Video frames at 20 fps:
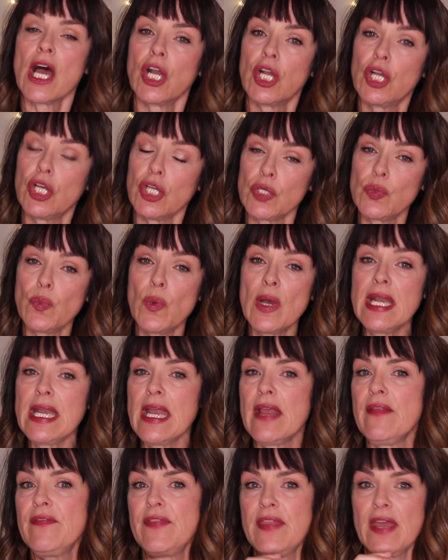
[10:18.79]
a good one
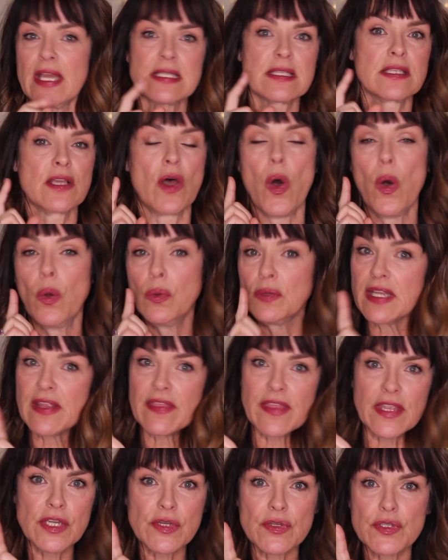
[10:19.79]
and that's the only
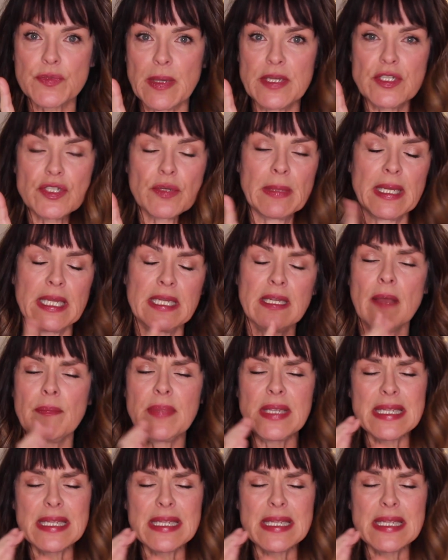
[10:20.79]
thing you spend your money on,